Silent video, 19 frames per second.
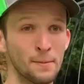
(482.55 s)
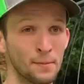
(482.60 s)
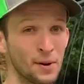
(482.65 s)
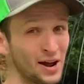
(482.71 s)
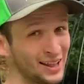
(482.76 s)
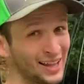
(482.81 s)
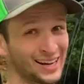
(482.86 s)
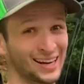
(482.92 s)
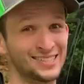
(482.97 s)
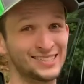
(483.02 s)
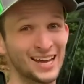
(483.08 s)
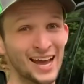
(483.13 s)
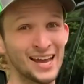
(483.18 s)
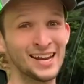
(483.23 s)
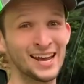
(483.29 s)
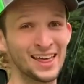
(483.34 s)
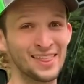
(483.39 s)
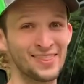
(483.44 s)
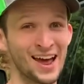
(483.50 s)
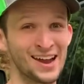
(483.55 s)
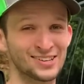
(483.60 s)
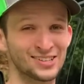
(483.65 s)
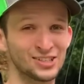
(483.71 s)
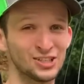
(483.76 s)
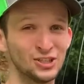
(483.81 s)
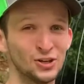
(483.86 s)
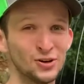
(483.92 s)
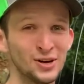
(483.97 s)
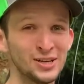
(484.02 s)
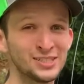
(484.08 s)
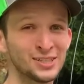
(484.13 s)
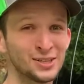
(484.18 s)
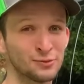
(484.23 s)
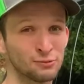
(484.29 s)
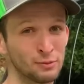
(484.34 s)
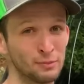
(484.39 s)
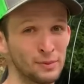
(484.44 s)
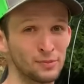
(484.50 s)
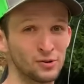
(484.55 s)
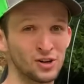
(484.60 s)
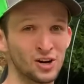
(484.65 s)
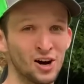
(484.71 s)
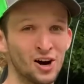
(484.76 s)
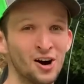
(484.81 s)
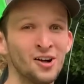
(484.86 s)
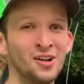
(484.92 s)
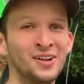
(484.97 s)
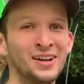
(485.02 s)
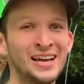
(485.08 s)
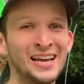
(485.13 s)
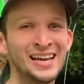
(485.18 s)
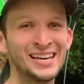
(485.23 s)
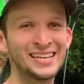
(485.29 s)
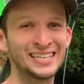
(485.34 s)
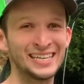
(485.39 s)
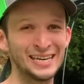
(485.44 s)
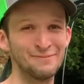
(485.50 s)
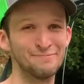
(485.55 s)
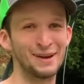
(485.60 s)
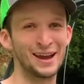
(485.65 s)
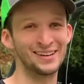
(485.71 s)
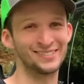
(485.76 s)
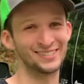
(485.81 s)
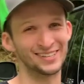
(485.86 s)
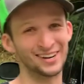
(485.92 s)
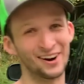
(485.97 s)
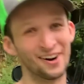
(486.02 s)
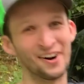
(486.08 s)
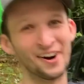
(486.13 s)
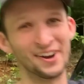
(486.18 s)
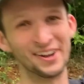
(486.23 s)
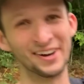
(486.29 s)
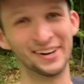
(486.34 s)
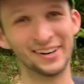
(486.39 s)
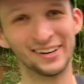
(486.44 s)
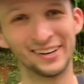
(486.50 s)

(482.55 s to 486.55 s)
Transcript: But like I said, that's going to do it. Remember, y'all, keep basing on.